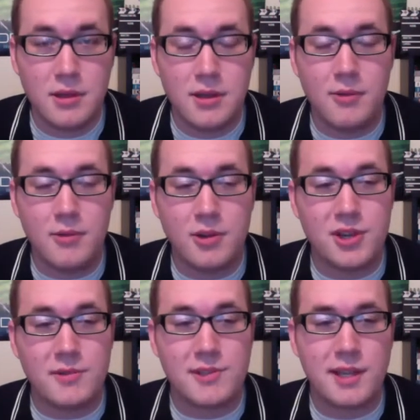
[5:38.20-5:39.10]
which I
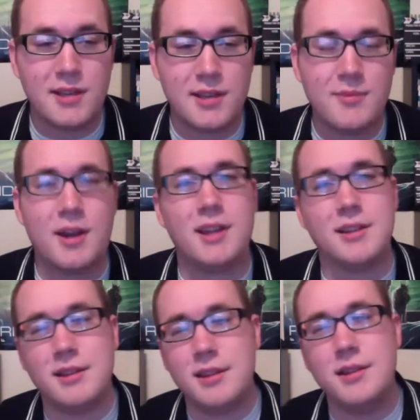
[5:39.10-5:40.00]
was like, come
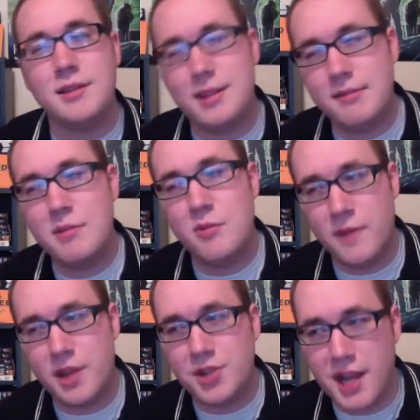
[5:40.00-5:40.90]
on, give the
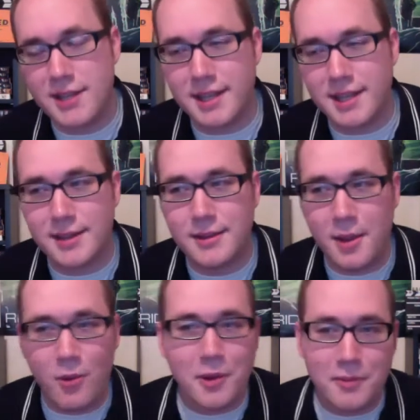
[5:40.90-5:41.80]
movie a chance. Like, they
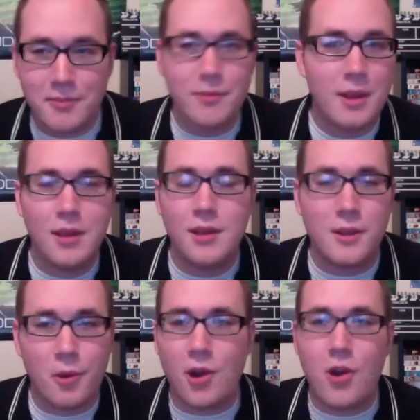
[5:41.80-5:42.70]
work
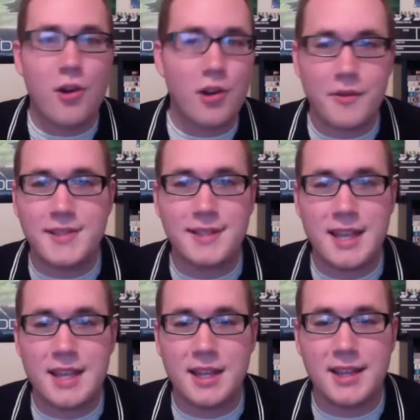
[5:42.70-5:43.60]
hard on this
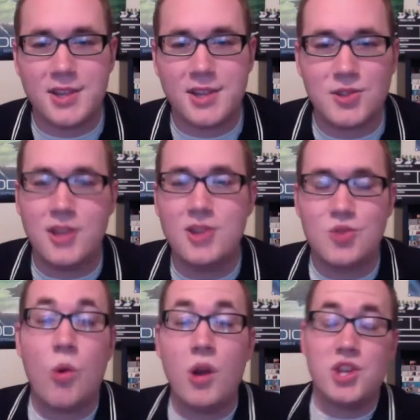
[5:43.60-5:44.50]
thing. Like, they just
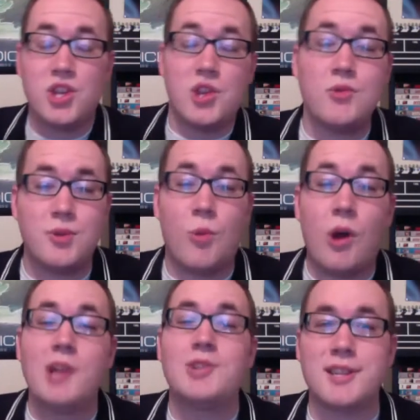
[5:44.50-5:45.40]
want you to
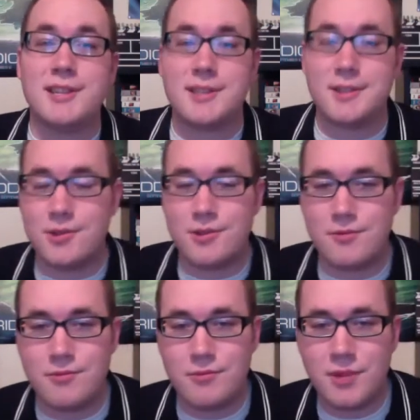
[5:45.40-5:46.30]
watch this, and you're
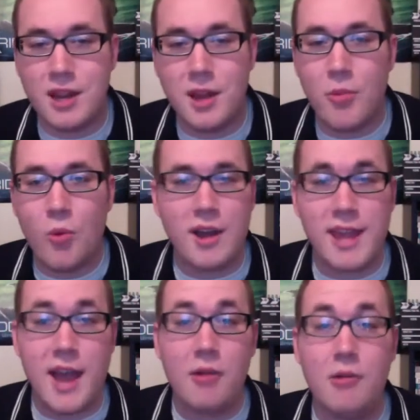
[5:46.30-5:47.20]
getting up and
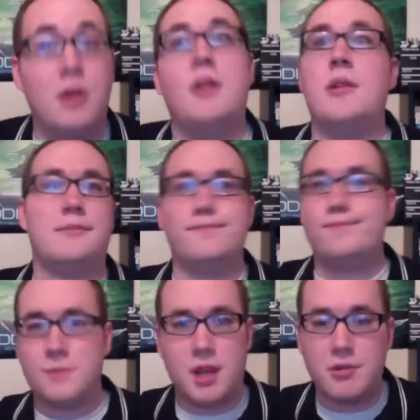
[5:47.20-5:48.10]
walking out.
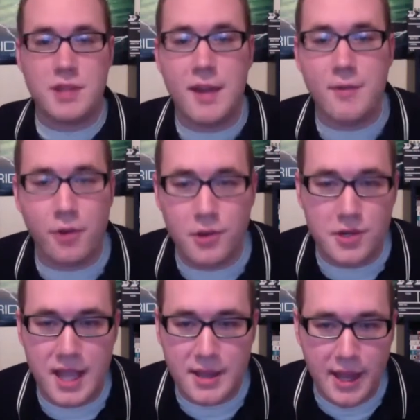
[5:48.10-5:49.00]
I'll never
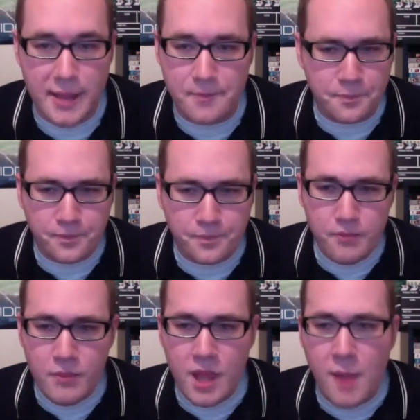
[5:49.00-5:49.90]
understand that.
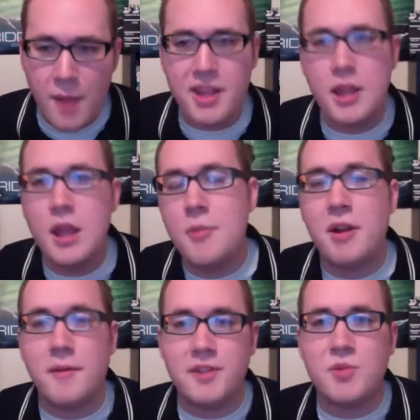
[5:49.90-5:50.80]
I mean, but
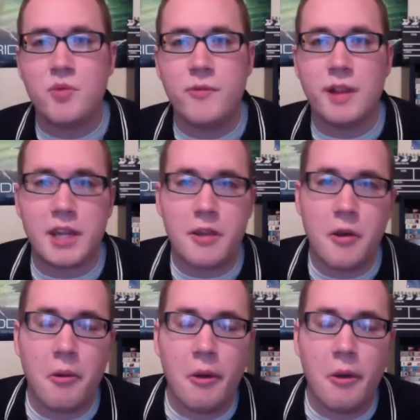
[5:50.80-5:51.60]
if it's a movie like, I don't